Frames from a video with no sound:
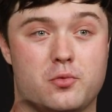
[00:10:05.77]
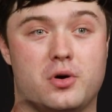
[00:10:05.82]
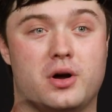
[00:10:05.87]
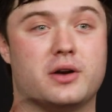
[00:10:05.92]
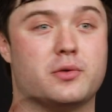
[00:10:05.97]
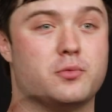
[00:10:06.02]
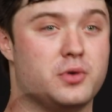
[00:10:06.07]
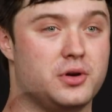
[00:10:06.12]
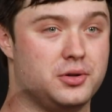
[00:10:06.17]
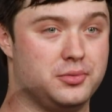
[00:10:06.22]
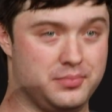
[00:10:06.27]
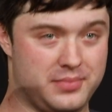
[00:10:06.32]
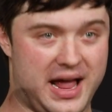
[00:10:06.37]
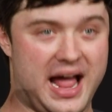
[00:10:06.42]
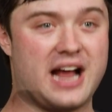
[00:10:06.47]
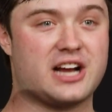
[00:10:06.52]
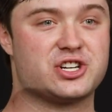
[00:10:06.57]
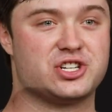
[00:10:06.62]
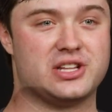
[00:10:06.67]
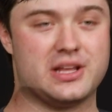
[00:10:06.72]
one, we'll
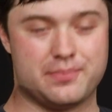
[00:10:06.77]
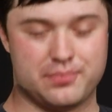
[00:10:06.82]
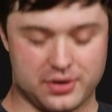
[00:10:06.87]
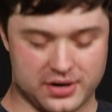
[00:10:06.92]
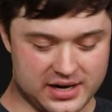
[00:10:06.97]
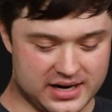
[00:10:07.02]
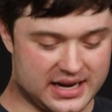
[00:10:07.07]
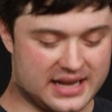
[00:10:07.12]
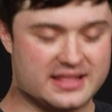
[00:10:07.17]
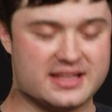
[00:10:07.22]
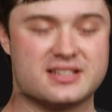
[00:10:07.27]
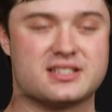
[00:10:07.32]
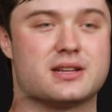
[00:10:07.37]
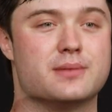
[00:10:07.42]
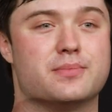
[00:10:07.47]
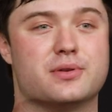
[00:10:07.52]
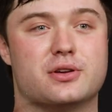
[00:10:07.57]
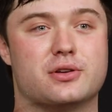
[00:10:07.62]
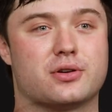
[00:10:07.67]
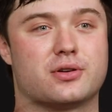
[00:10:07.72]
actually put it in this
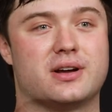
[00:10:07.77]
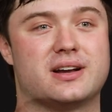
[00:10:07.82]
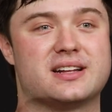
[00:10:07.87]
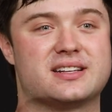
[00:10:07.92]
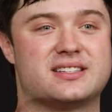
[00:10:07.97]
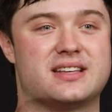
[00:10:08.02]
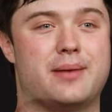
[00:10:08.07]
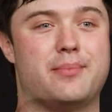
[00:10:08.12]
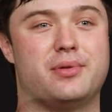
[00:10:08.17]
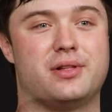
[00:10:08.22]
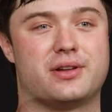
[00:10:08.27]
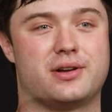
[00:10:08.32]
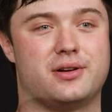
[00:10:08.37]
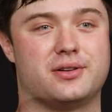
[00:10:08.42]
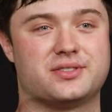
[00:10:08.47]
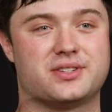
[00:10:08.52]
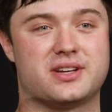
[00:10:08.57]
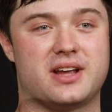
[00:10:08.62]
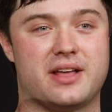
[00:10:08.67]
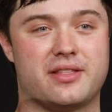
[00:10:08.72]
computer and assemble it
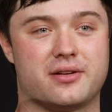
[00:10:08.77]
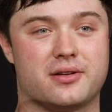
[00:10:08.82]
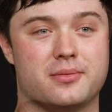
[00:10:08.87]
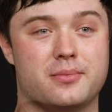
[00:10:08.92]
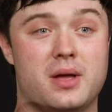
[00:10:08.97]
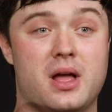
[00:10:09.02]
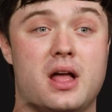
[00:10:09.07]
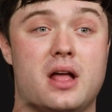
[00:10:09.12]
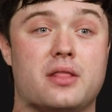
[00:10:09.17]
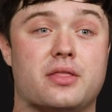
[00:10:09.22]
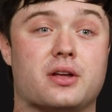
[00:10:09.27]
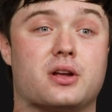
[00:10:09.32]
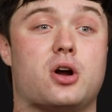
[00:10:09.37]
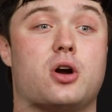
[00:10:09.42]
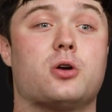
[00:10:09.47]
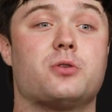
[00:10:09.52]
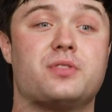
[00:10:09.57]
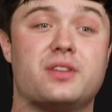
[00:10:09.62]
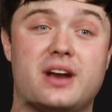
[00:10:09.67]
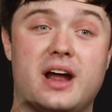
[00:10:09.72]
all together. The
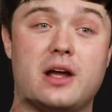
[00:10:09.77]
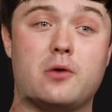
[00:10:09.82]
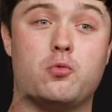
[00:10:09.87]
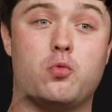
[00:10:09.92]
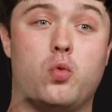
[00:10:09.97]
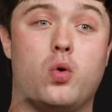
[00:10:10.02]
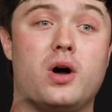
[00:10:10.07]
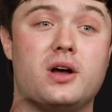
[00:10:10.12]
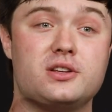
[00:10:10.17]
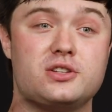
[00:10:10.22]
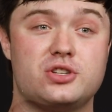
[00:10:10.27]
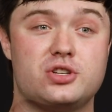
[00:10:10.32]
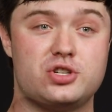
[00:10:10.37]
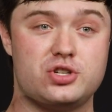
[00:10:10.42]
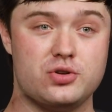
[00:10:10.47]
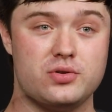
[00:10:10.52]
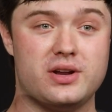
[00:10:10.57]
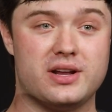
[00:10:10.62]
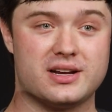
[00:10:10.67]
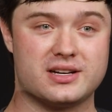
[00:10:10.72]
card that I was
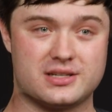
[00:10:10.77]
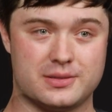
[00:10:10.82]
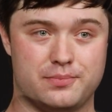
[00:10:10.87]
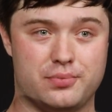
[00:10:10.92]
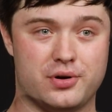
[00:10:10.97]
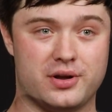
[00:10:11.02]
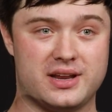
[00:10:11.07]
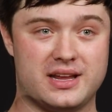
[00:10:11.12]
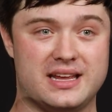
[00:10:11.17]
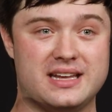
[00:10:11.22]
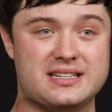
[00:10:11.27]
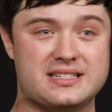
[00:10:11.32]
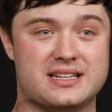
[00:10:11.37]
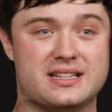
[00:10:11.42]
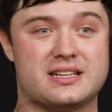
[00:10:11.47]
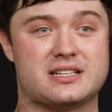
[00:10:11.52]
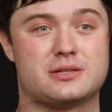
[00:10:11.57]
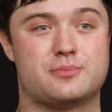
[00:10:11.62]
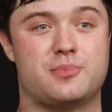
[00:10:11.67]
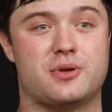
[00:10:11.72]
shooting to put into
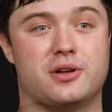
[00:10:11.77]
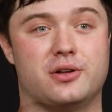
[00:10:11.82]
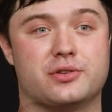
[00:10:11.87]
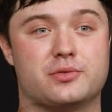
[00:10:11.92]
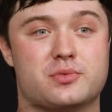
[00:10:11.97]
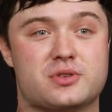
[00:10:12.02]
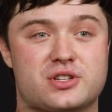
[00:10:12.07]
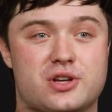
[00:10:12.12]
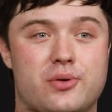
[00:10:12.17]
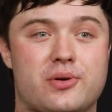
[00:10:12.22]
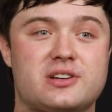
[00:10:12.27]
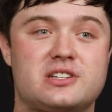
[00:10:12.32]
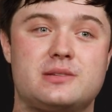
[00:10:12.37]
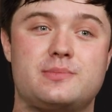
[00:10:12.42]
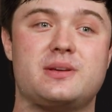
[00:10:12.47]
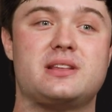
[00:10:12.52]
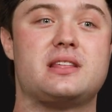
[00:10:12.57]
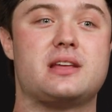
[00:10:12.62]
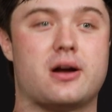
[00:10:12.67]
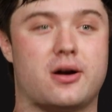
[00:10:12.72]
this build was going
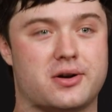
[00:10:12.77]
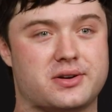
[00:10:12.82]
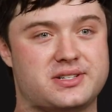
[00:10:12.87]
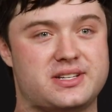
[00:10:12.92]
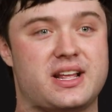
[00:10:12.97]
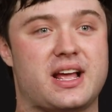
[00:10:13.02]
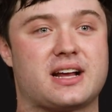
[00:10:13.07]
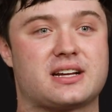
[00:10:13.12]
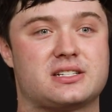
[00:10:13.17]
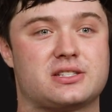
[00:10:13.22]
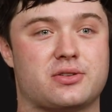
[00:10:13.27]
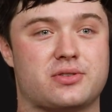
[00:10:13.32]
to be the RTX